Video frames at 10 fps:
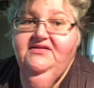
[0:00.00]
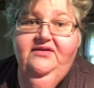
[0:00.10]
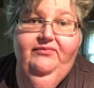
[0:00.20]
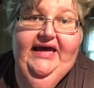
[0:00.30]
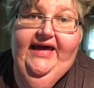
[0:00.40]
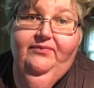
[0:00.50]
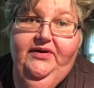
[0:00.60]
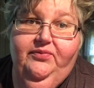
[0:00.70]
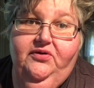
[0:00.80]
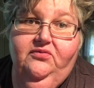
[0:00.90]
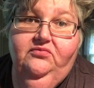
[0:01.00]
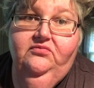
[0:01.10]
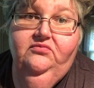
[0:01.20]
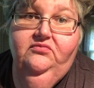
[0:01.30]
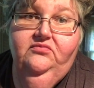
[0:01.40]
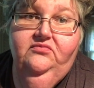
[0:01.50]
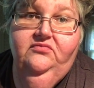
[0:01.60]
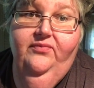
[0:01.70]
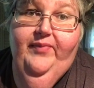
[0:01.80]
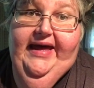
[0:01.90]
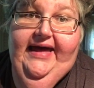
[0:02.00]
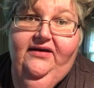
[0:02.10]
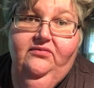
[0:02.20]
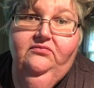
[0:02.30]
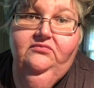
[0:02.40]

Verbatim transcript: it's getting bad, people. Bad.